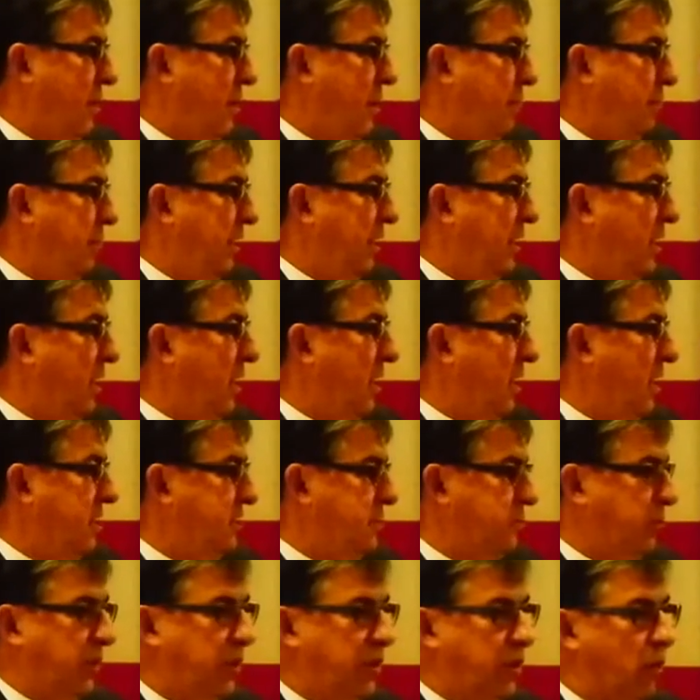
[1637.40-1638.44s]

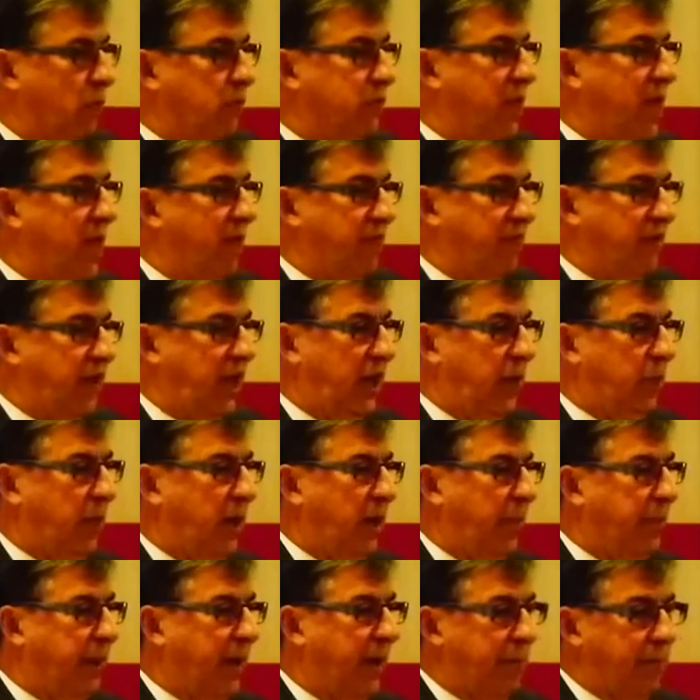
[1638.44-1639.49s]
because we don't have
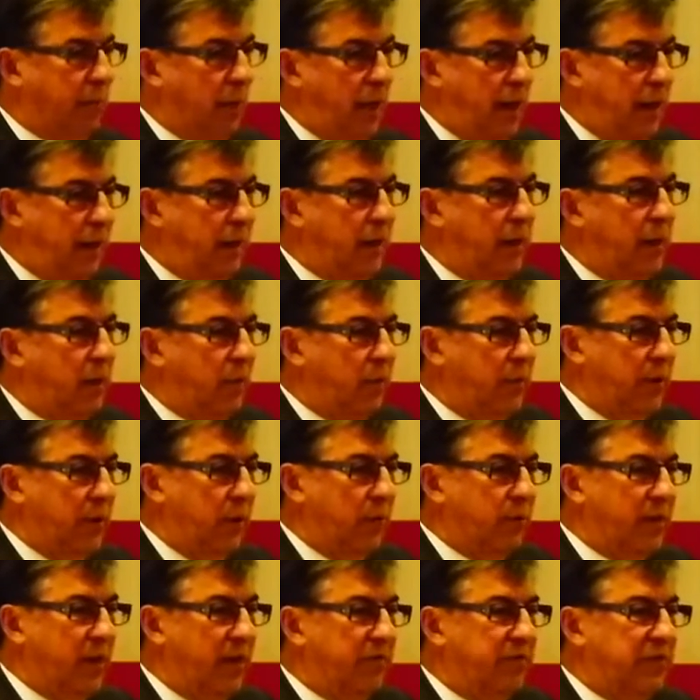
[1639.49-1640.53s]
Gateway Pipeline, we
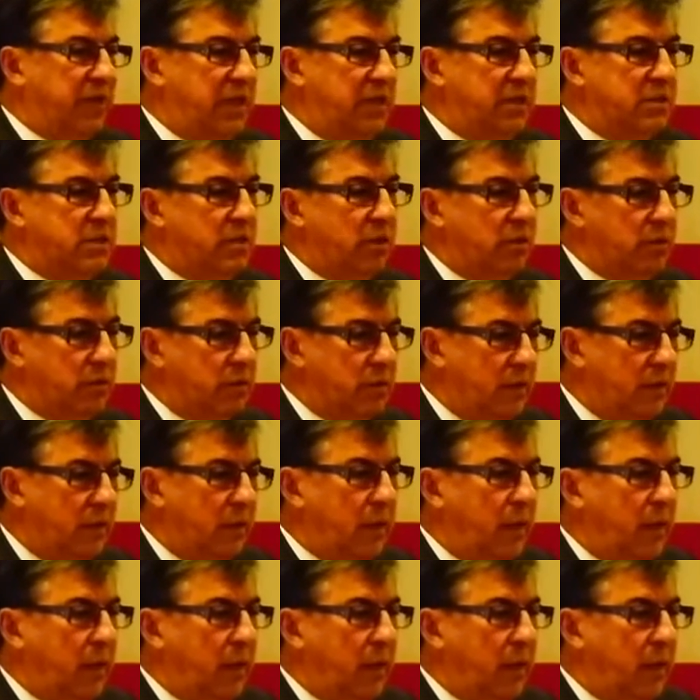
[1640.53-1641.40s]
don't have Keystone.